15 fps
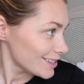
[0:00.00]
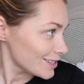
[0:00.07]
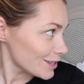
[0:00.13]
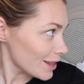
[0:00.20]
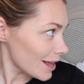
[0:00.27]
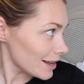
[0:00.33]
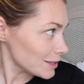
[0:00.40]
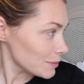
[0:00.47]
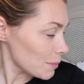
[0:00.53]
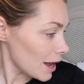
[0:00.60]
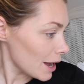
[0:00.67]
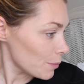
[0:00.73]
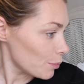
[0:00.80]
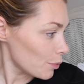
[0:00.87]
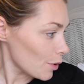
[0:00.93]
So that's
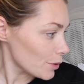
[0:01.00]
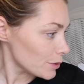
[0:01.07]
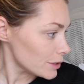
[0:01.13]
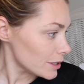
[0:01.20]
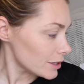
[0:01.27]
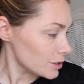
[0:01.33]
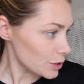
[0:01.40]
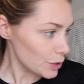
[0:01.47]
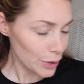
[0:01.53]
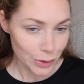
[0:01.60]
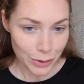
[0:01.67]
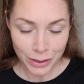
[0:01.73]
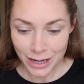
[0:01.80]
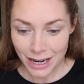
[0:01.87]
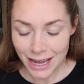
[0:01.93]
my bronzer
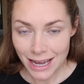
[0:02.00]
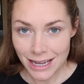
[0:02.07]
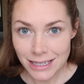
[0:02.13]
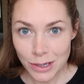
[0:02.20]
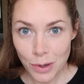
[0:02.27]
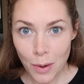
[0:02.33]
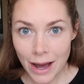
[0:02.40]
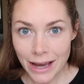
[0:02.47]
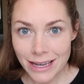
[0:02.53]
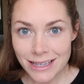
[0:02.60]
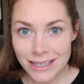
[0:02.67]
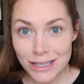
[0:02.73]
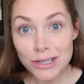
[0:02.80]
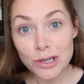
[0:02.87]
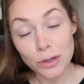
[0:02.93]
done. It's
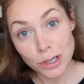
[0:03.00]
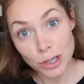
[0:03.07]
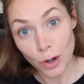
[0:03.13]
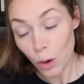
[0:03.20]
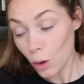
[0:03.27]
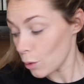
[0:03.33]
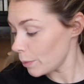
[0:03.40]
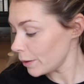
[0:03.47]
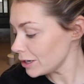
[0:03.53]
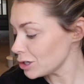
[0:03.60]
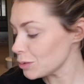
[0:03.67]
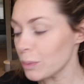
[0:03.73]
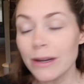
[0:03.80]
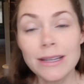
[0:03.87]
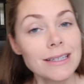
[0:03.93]
quite subtle, but it
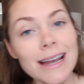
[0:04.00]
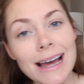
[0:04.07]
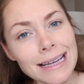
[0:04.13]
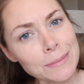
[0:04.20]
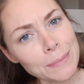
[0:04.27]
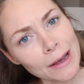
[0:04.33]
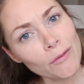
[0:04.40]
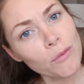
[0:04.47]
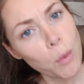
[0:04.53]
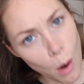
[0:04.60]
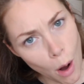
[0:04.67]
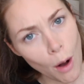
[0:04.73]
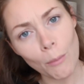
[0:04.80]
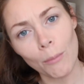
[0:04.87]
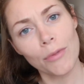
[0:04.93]
just brings a nice bit of
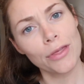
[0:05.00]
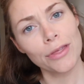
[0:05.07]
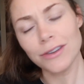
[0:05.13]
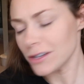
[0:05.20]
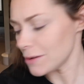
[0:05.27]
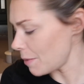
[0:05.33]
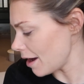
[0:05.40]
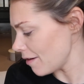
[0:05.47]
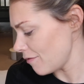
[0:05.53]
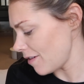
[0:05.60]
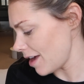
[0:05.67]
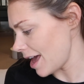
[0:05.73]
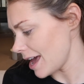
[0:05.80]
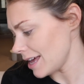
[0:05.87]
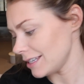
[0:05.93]
warmth to my
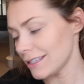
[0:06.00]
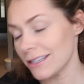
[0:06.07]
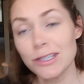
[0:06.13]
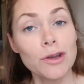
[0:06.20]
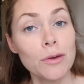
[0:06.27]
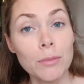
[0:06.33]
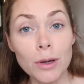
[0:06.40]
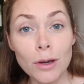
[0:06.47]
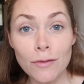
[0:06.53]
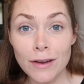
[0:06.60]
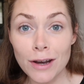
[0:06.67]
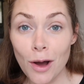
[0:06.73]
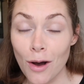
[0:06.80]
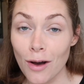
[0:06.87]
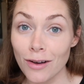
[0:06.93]
face. So
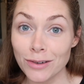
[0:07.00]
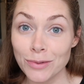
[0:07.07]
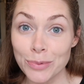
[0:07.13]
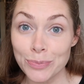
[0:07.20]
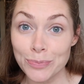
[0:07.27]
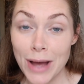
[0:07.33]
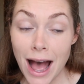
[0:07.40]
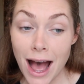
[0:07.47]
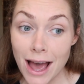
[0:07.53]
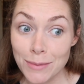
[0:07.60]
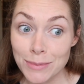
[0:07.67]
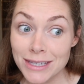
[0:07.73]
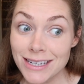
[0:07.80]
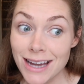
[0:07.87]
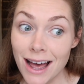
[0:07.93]
moving on,
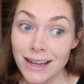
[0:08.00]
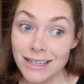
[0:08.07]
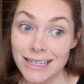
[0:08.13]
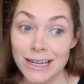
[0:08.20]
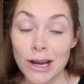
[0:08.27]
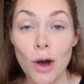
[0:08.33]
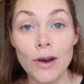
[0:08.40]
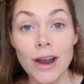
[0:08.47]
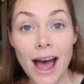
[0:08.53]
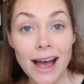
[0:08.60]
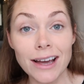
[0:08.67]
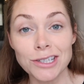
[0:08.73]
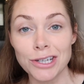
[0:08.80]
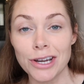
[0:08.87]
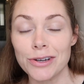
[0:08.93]
I'm starting on
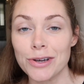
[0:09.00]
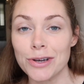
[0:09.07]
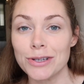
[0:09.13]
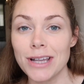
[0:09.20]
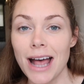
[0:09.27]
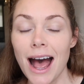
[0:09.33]
eyeshadows.